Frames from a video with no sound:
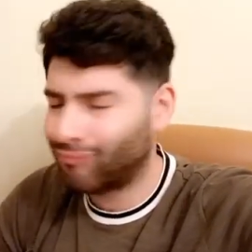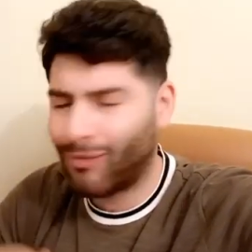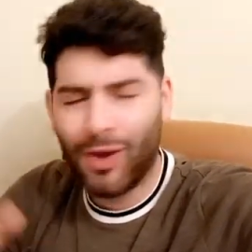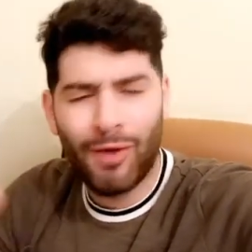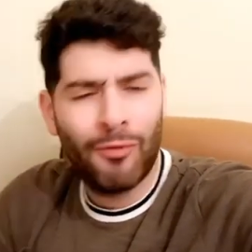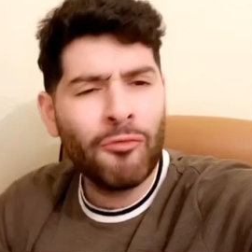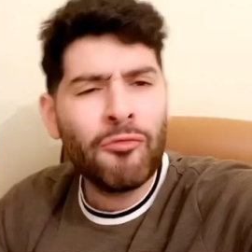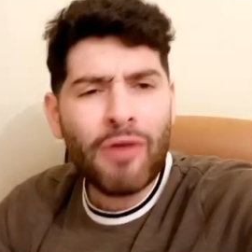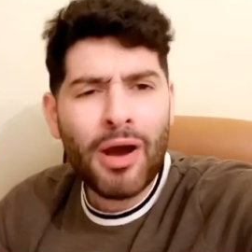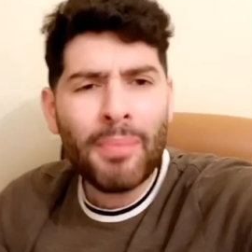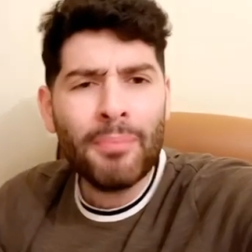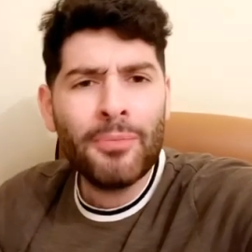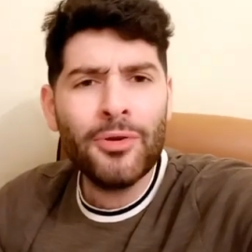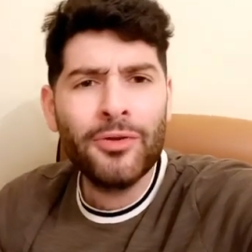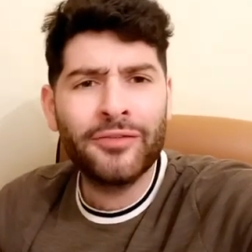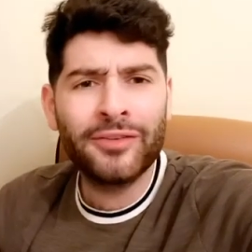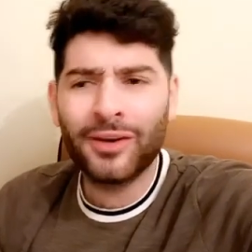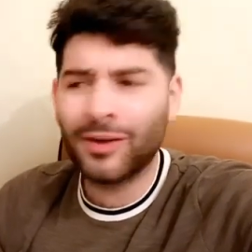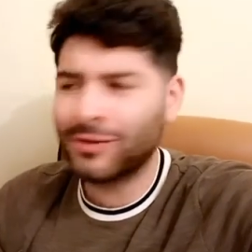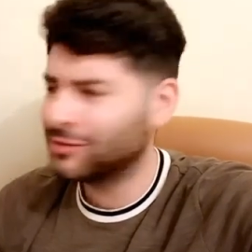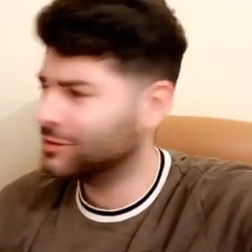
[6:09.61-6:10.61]
We're moving
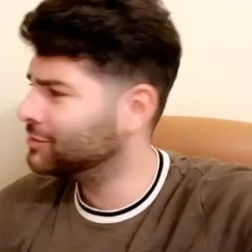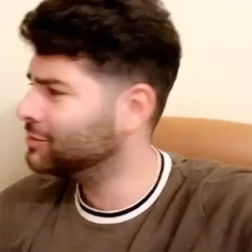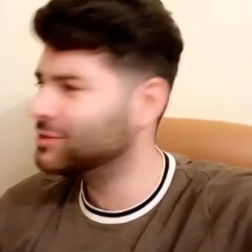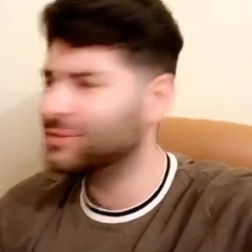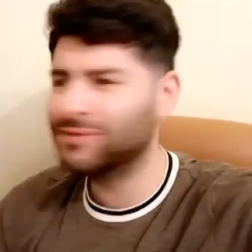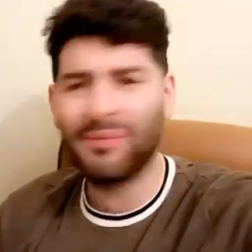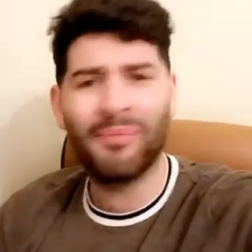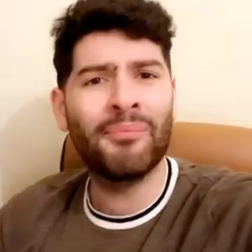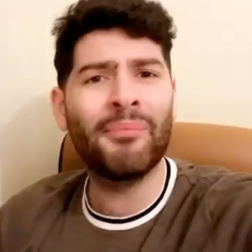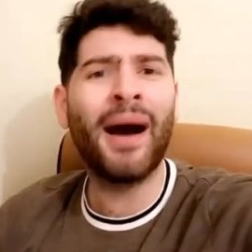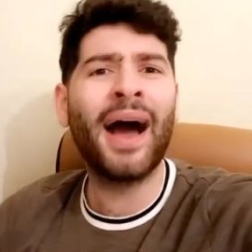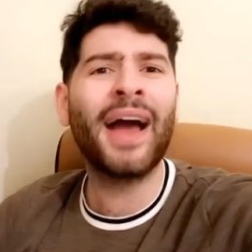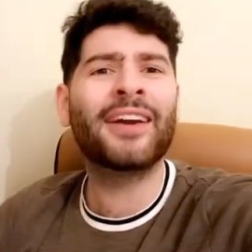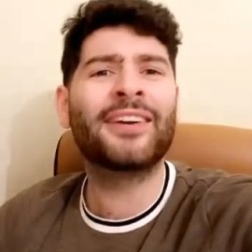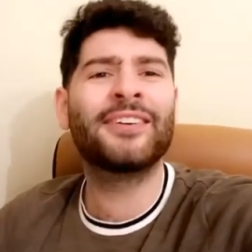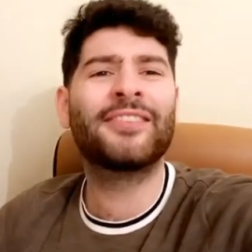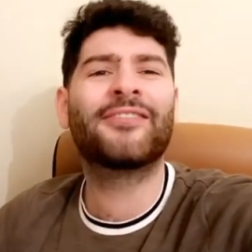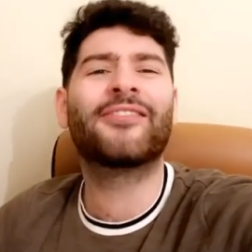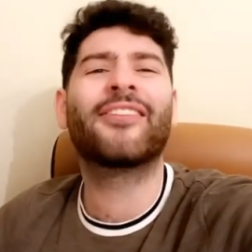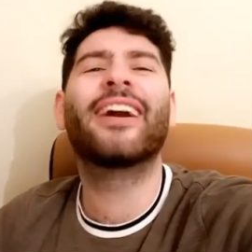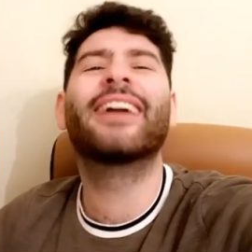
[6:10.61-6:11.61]
on to my good
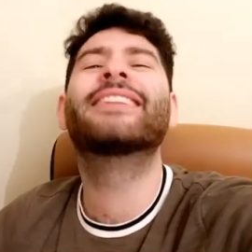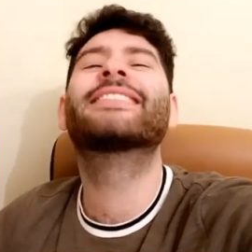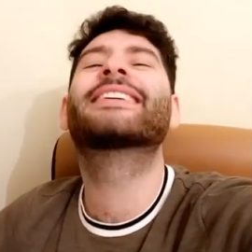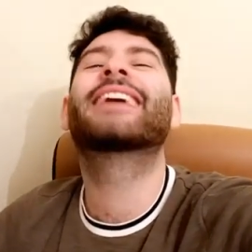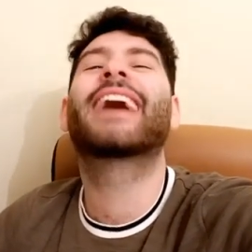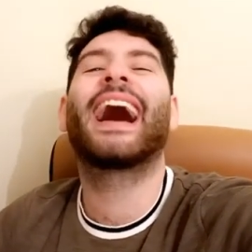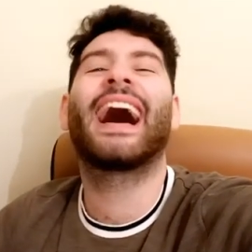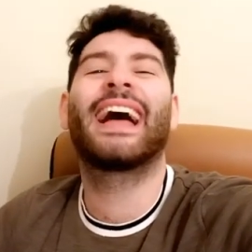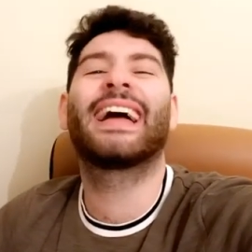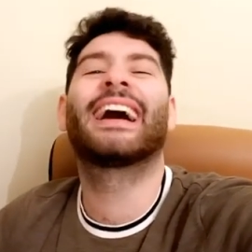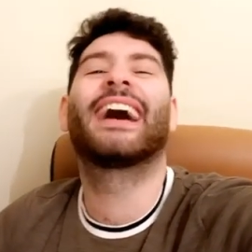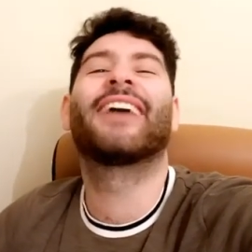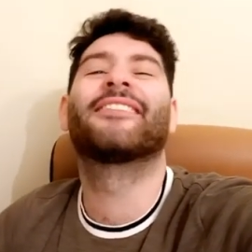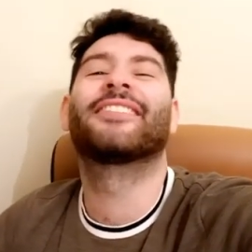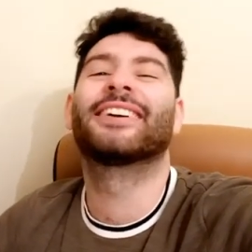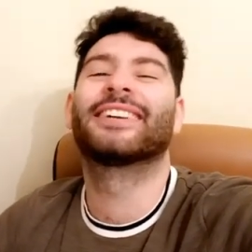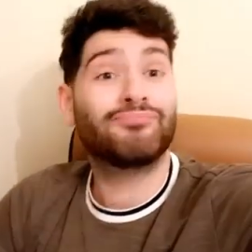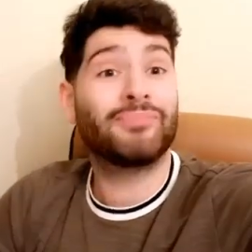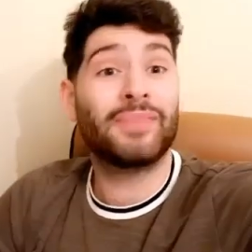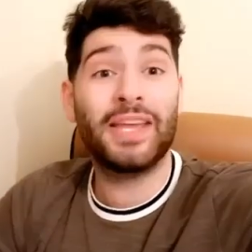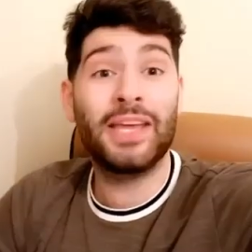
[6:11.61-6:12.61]
friend Kai
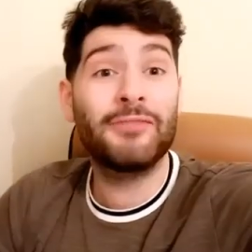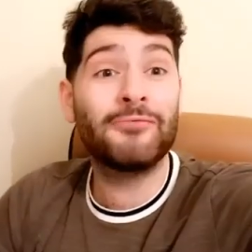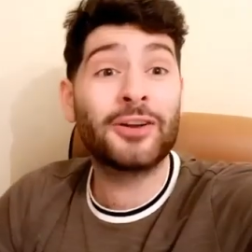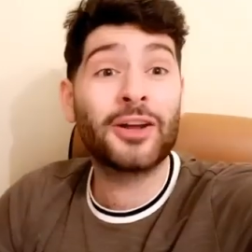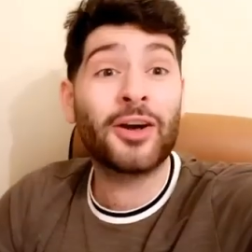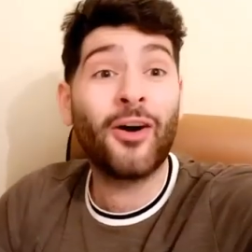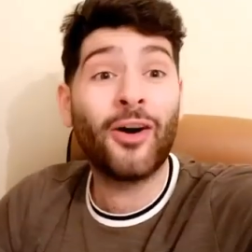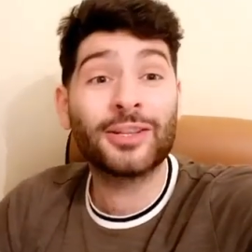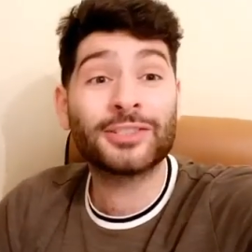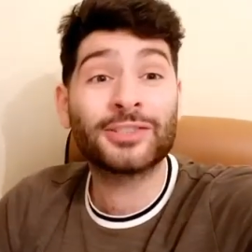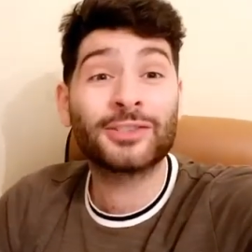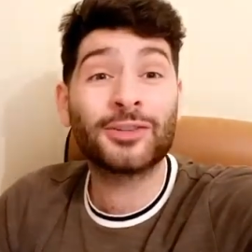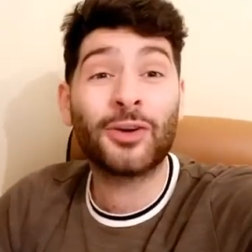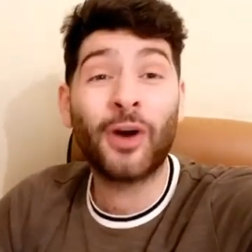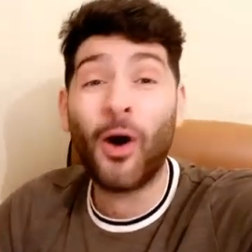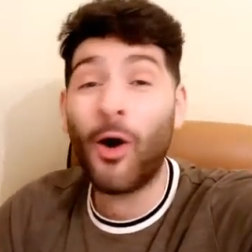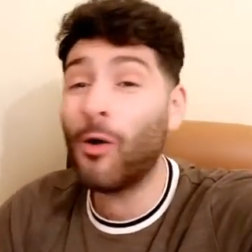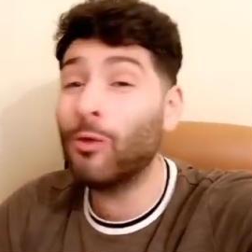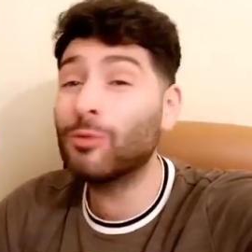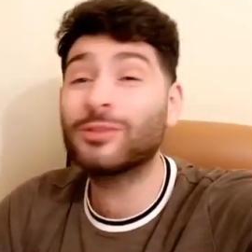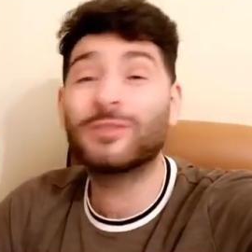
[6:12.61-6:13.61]
Havertz. In regards to
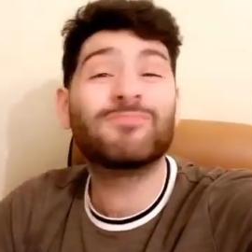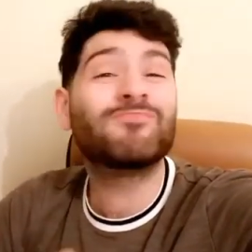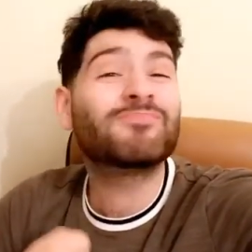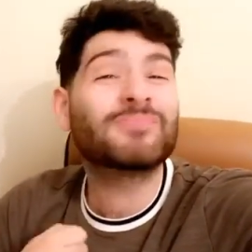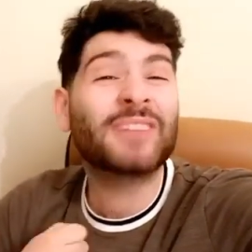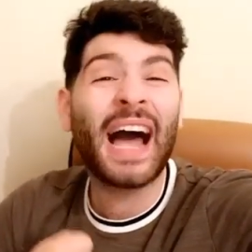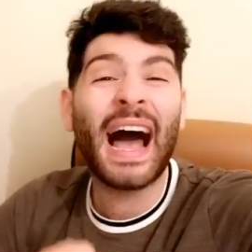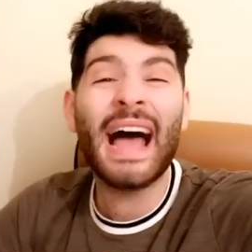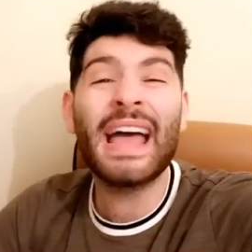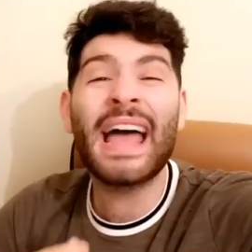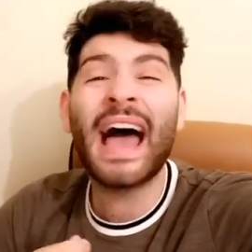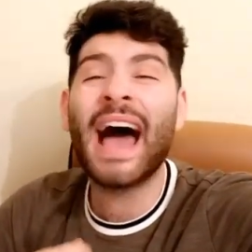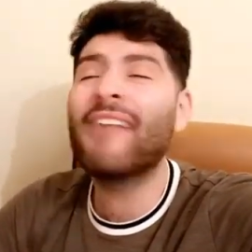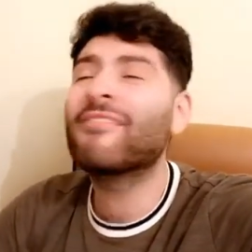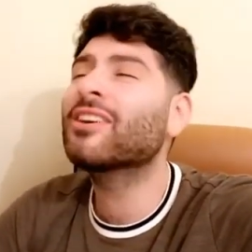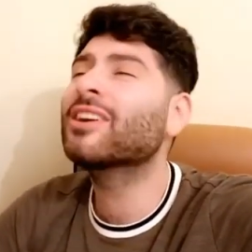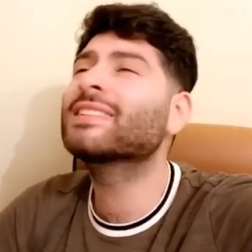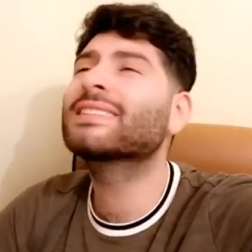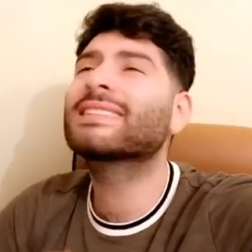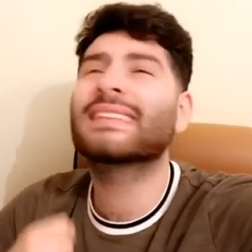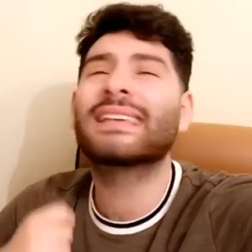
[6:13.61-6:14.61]
goals, Kai
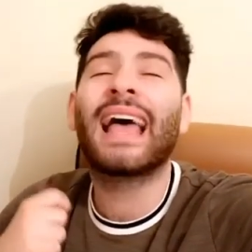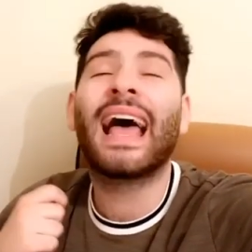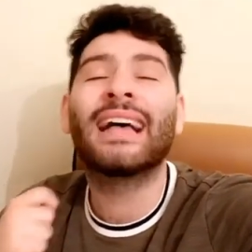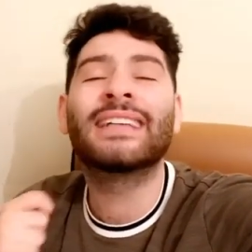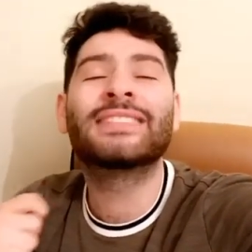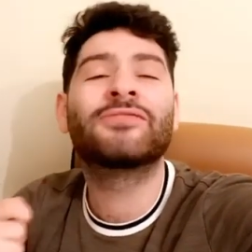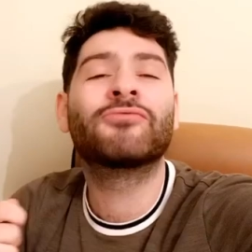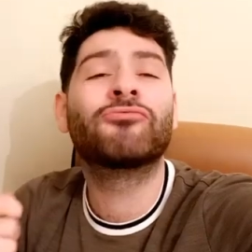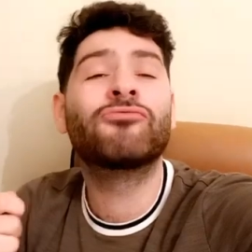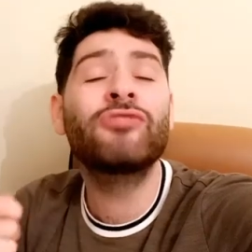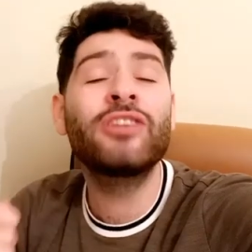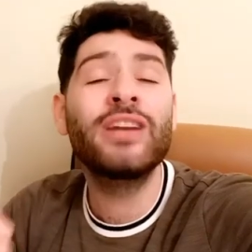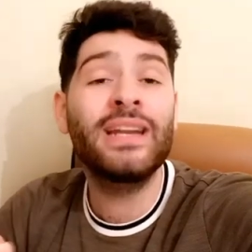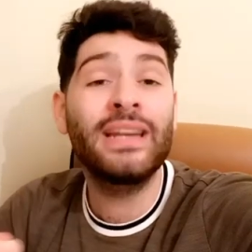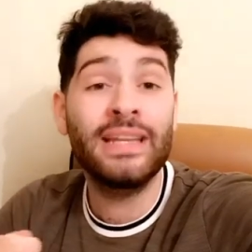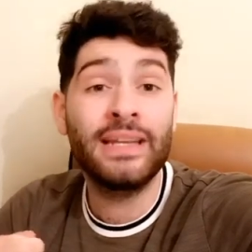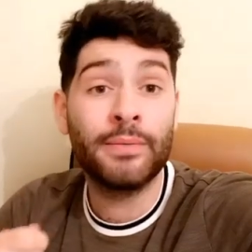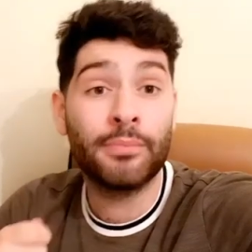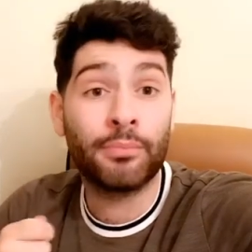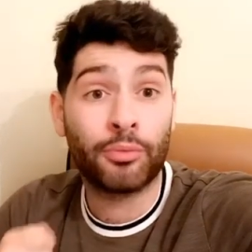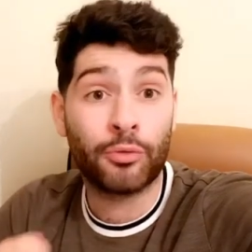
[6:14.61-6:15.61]
Havertz has really
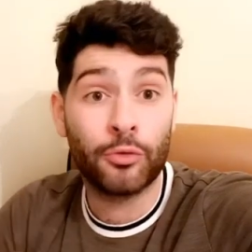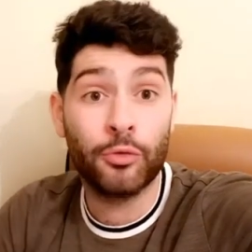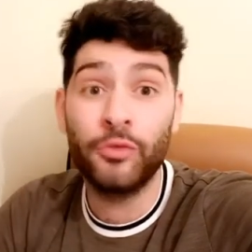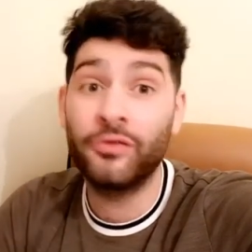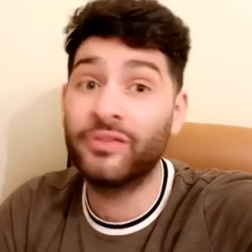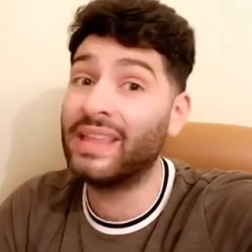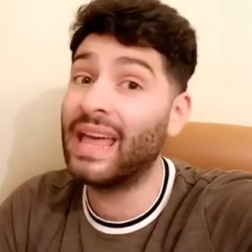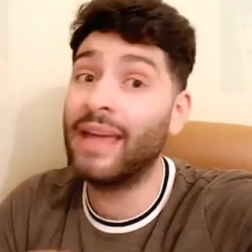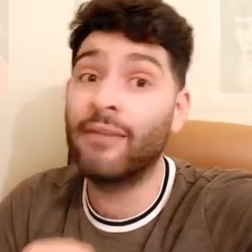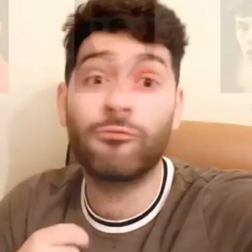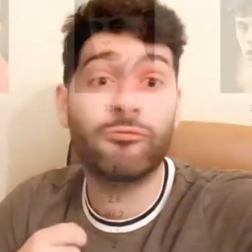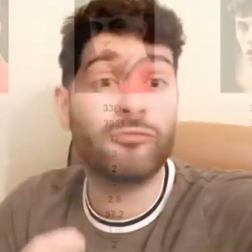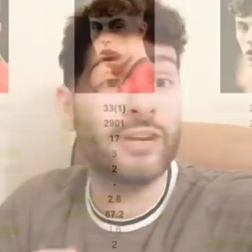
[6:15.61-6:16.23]
improved and really